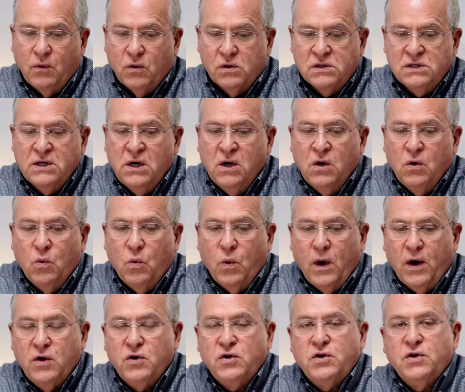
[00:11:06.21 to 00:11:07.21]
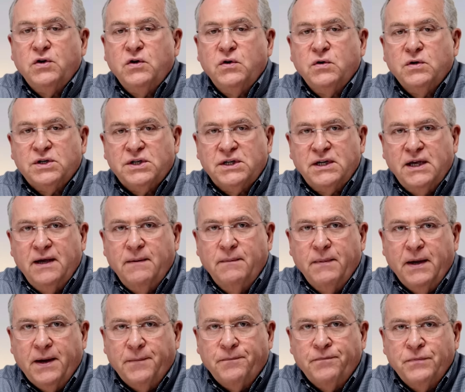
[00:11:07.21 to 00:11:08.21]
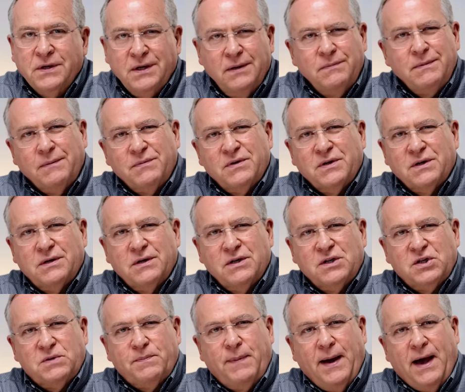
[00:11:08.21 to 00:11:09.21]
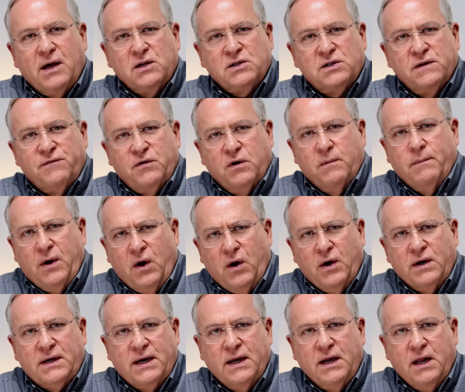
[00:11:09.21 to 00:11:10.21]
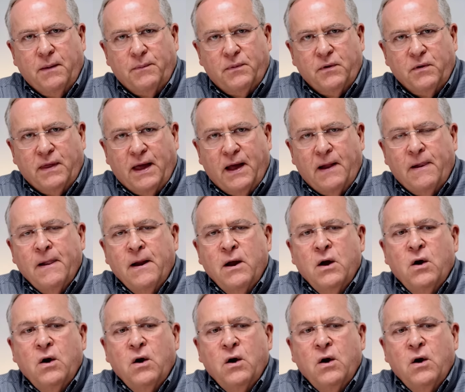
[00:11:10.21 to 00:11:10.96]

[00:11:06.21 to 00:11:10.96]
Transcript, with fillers: Or, Where do you see me? Sometimes a good spouse, if you're married, can help you that.